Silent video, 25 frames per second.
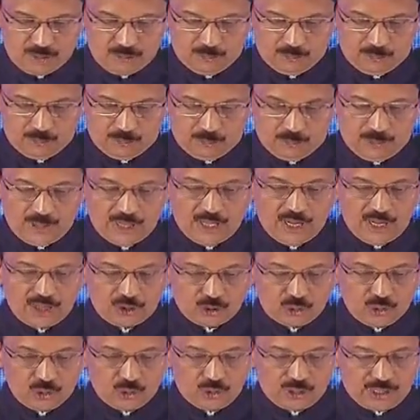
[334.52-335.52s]
play our
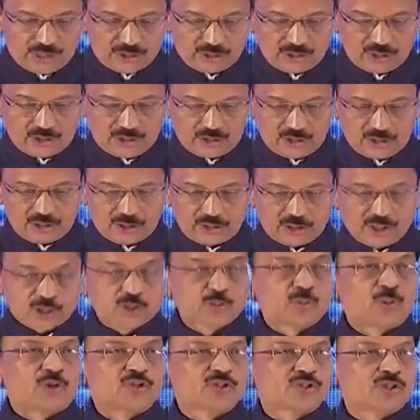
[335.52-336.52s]
role as a
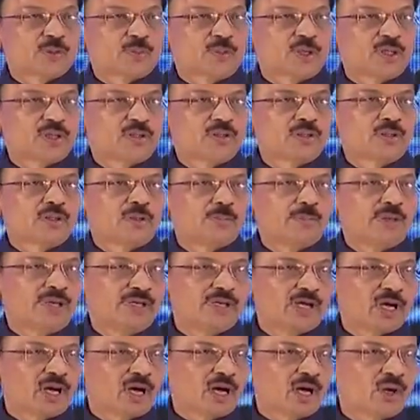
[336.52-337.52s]
responsible
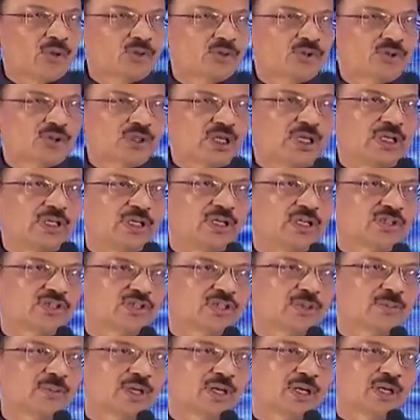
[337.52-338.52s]
media house in
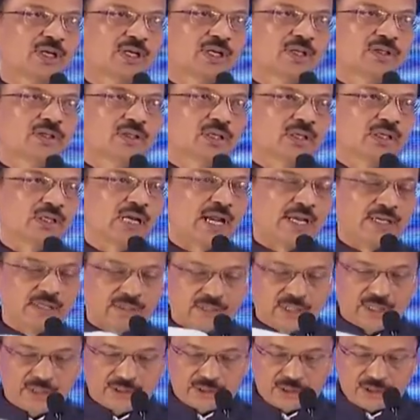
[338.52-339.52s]
disseminating the right
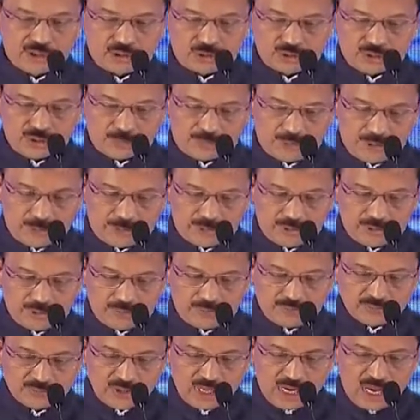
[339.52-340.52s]
content to the people.
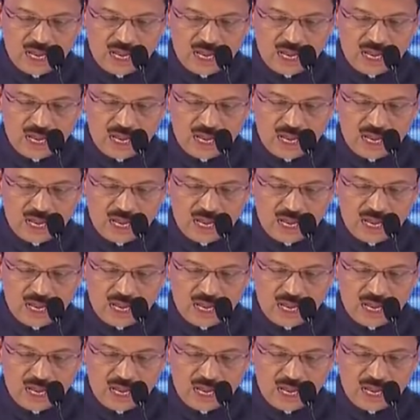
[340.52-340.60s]
I